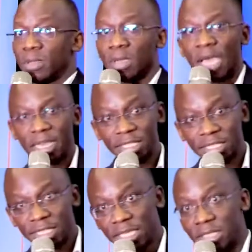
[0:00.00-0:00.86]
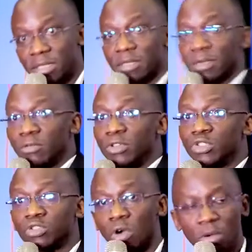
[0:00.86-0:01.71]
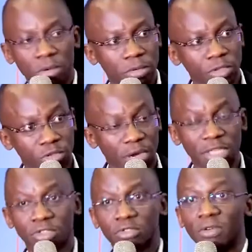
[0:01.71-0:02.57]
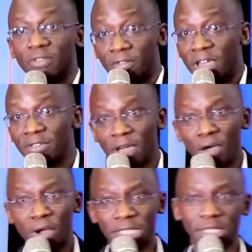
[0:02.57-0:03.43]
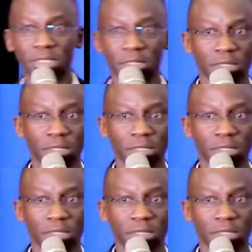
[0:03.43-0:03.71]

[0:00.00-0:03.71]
and they said, we saw so and so for 5 hours.